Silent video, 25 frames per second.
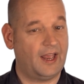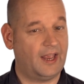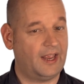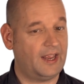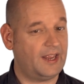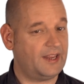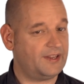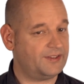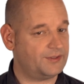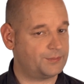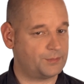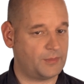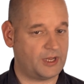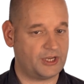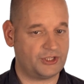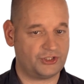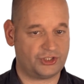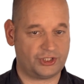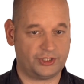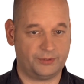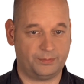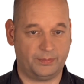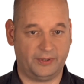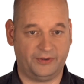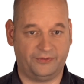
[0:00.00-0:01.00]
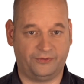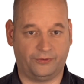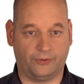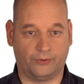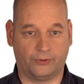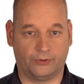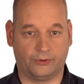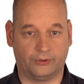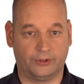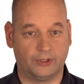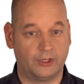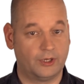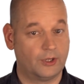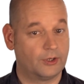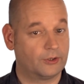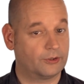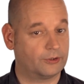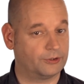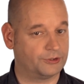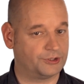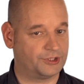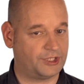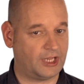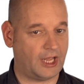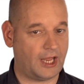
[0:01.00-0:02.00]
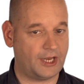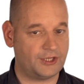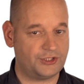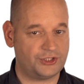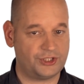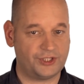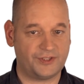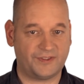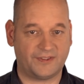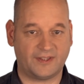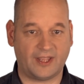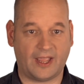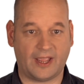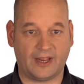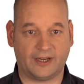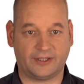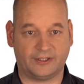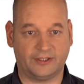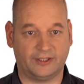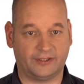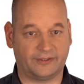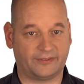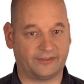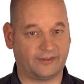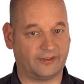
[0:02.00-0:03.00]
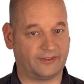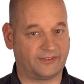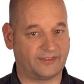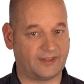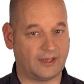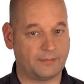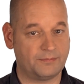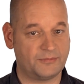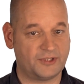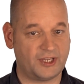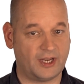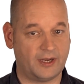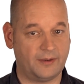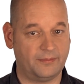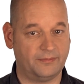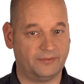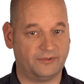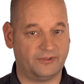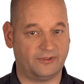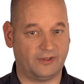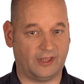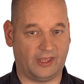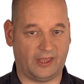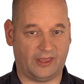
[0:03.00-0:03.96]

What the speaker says: As mentioned before, contentious tactics are sometimes